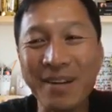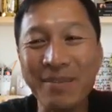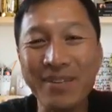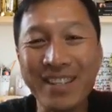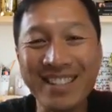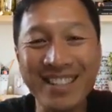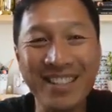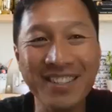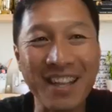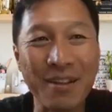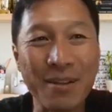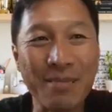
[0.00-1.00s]
pretty soon.
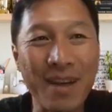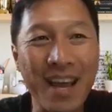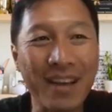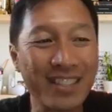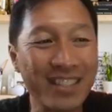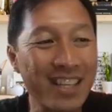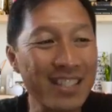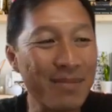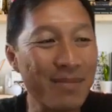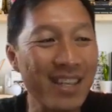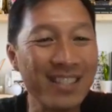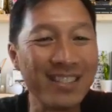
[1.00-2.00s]
And you might have to
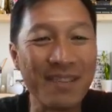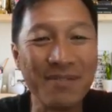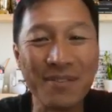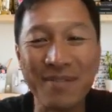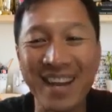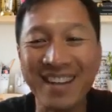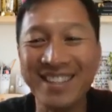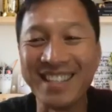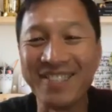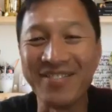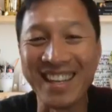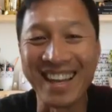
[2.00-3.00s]
customize some for mine or
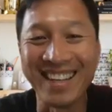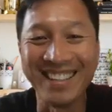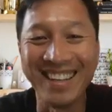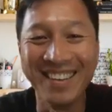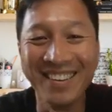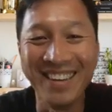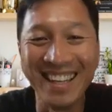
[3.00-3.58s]
something. I don't know.